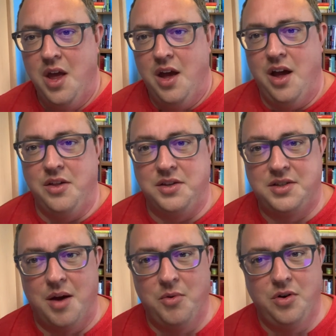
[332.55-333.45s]
the
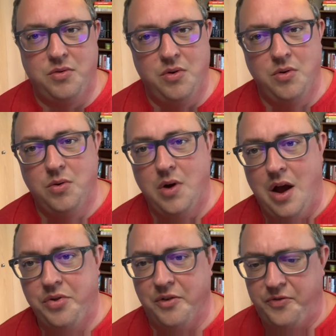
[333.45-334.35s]
summer
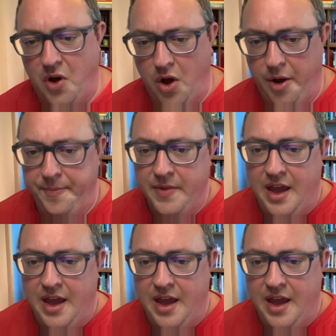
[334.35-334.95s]
throughout the fall.